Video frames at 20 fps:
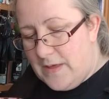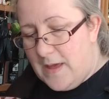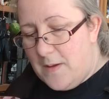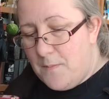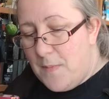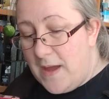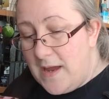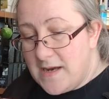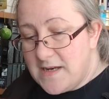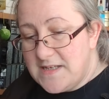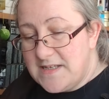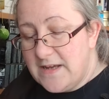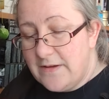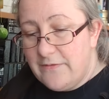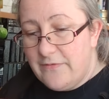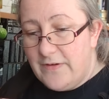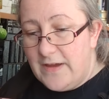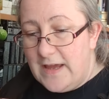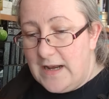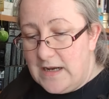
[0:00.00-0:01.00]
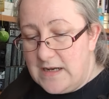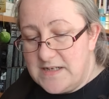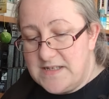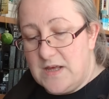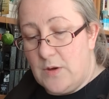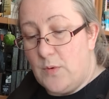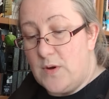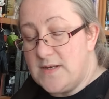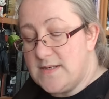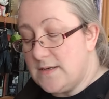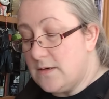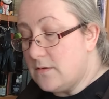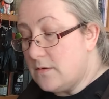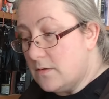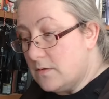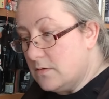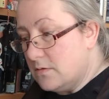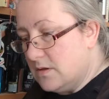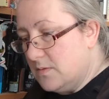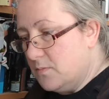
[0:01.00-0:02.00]
it makes it feel as though it's
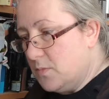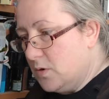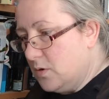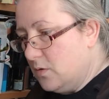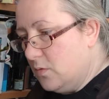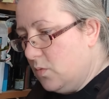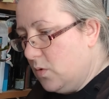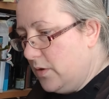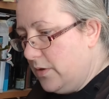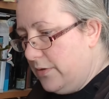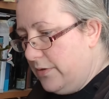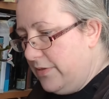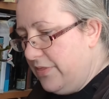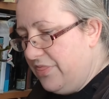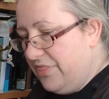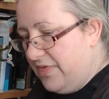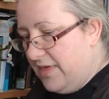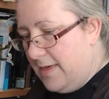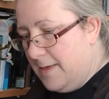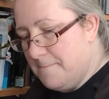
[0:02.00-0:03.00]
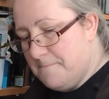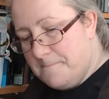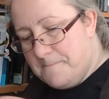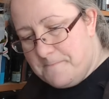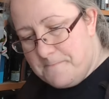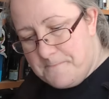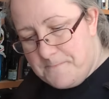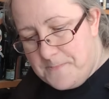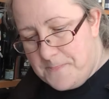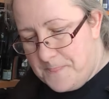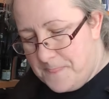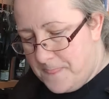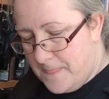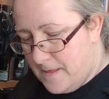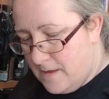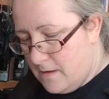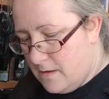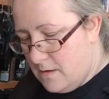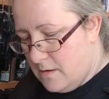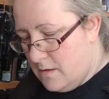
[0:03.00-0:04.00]
all the more worth it.
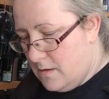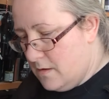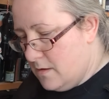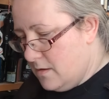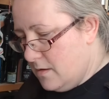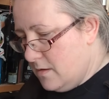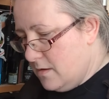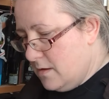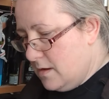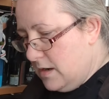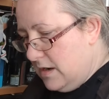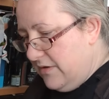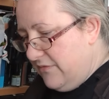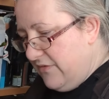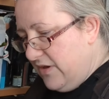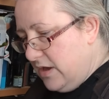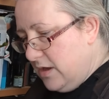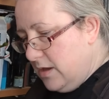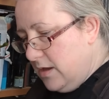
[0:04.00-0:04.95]
And if